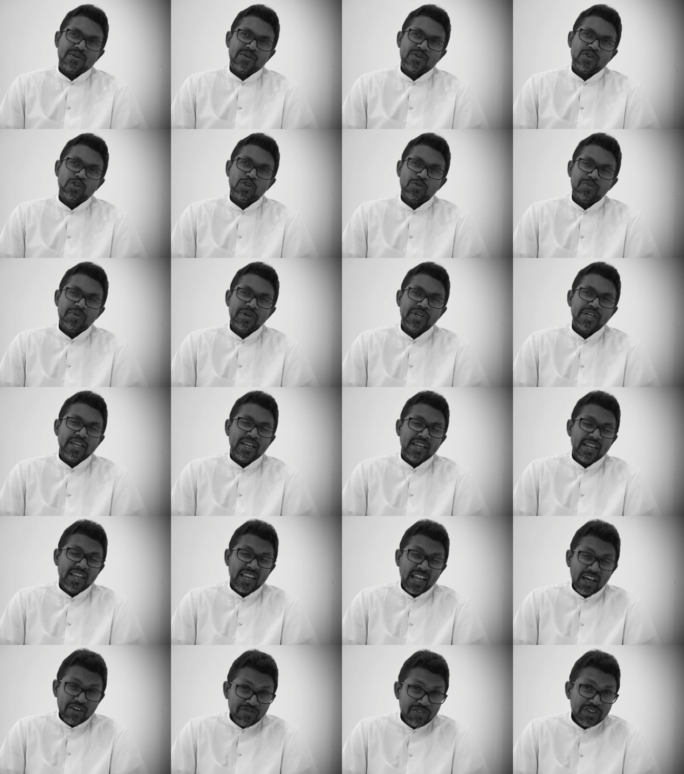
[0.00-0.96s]
you'll be
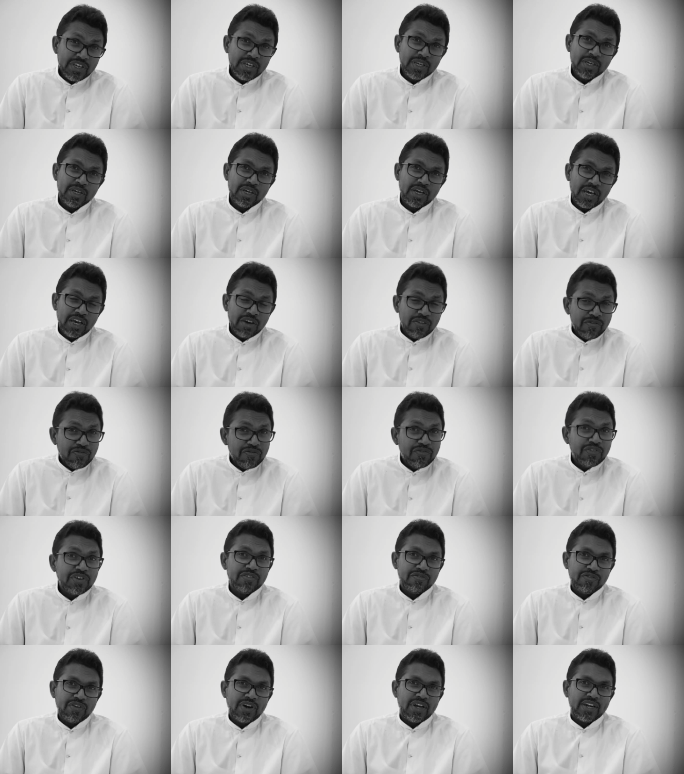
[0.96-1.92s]
loving
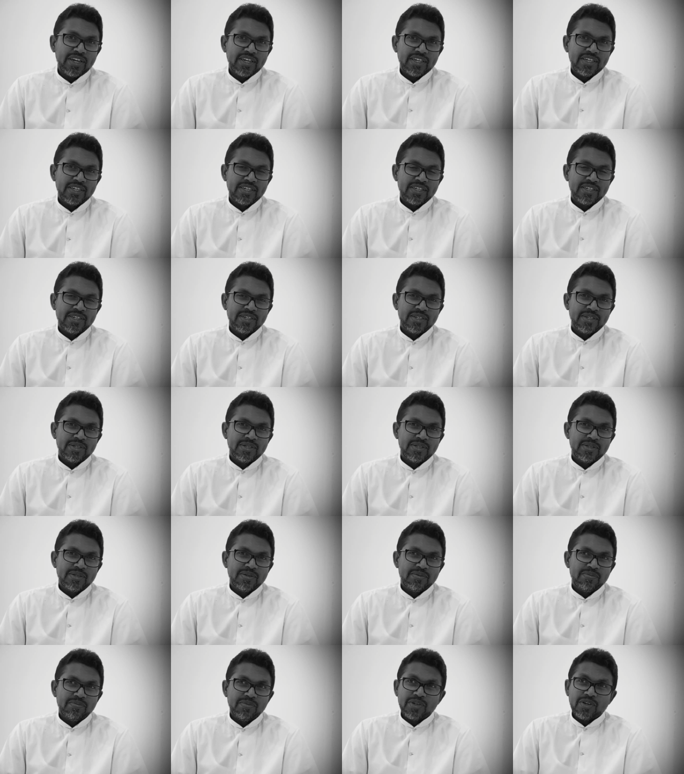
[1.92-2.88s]
everyone
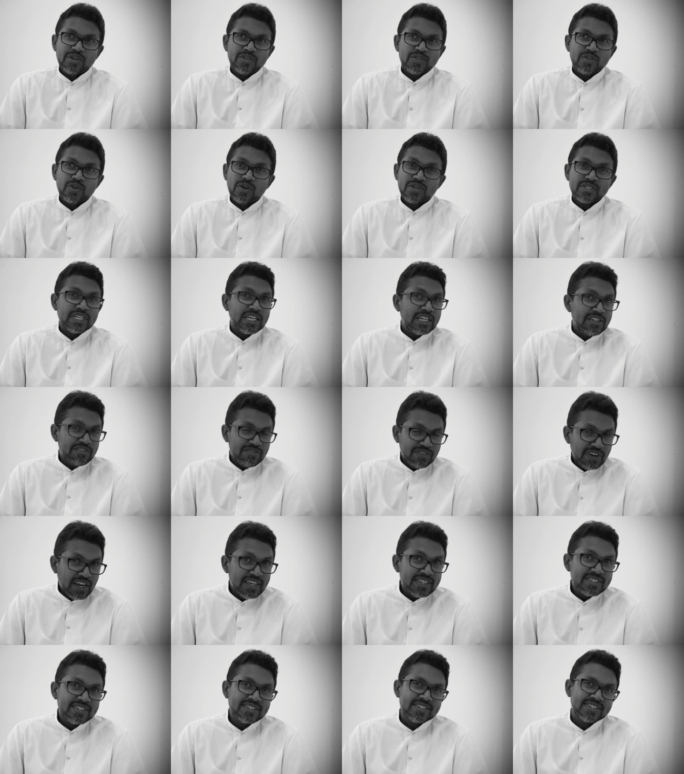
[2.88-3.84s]
because you are
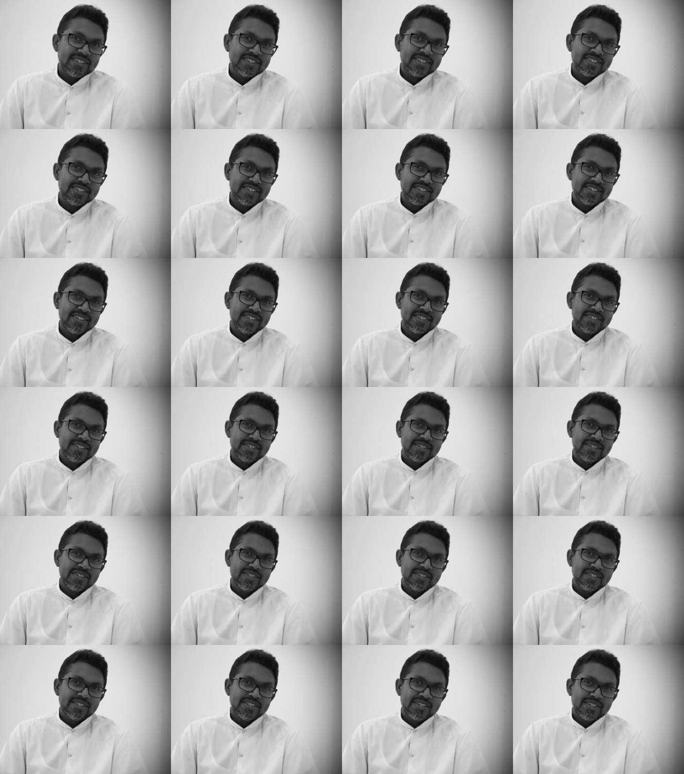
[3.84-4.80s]
selfless.
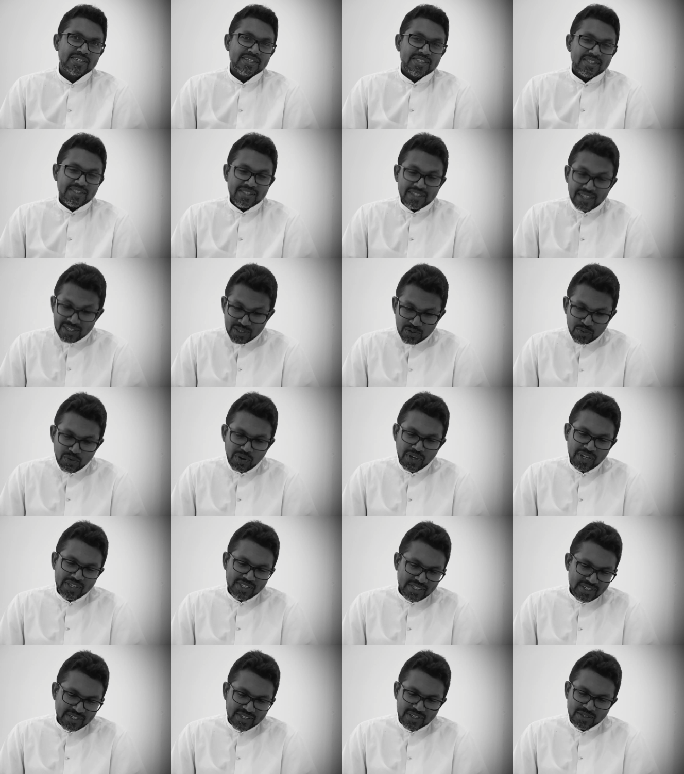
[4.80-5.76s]
That's why
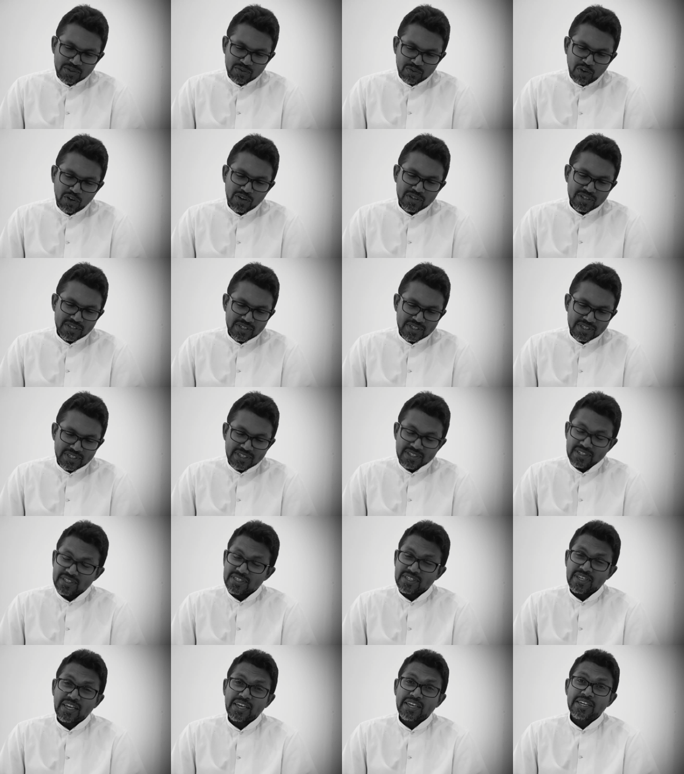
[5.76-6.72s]
Jesus wants. Jesus
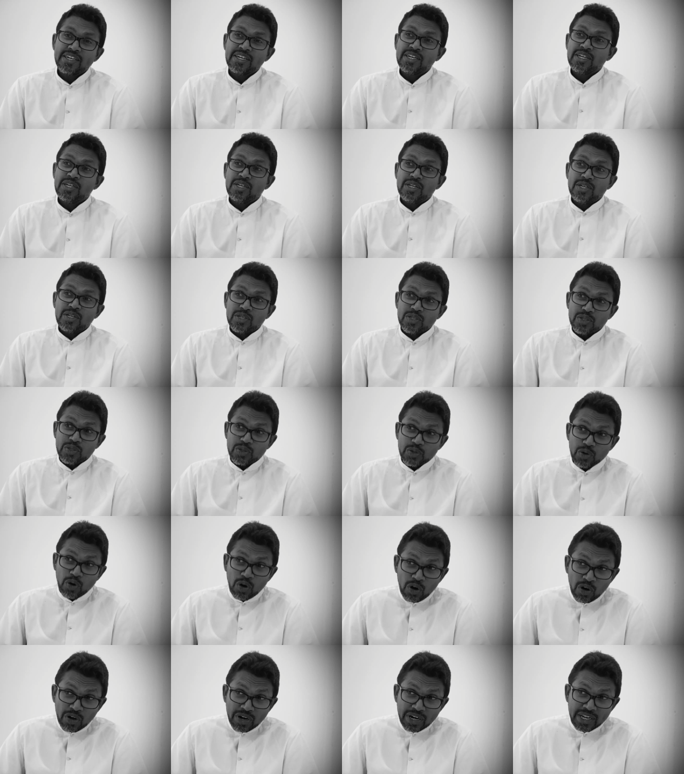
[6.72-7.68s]
is saying,
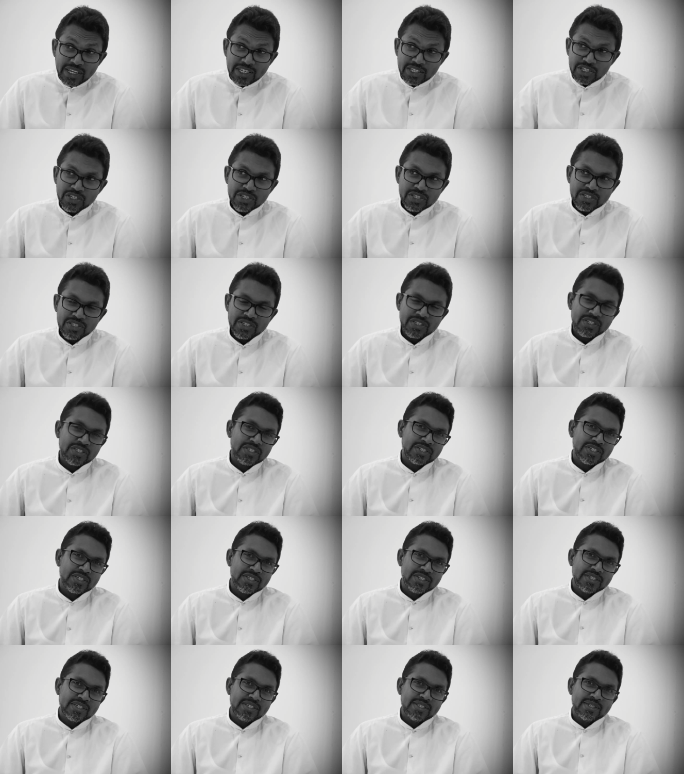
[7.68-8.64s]
your riches,
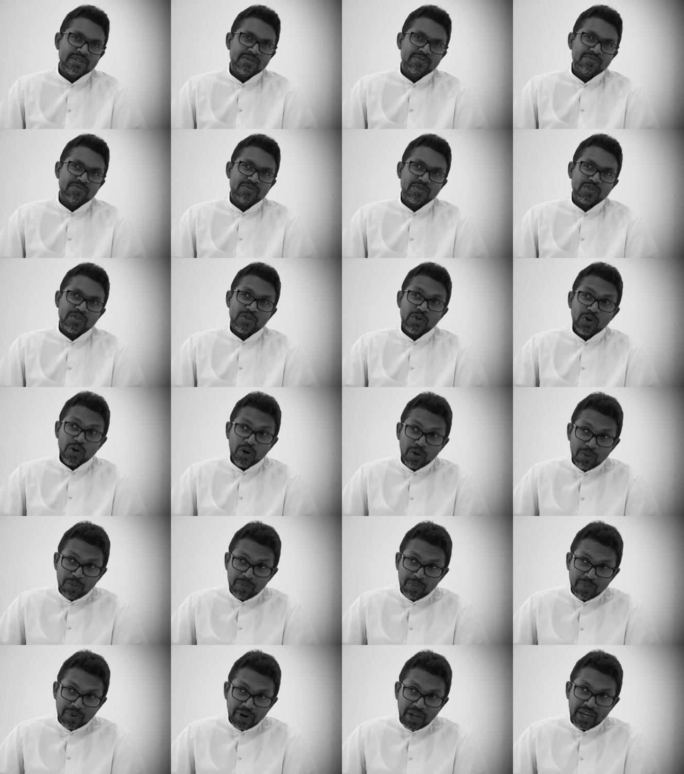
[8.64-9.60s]
your
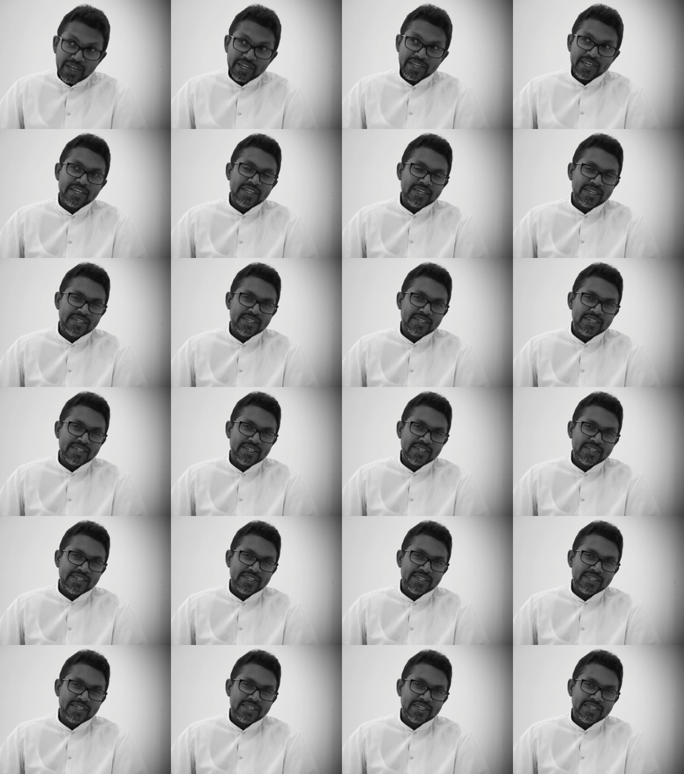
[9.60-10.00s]
pride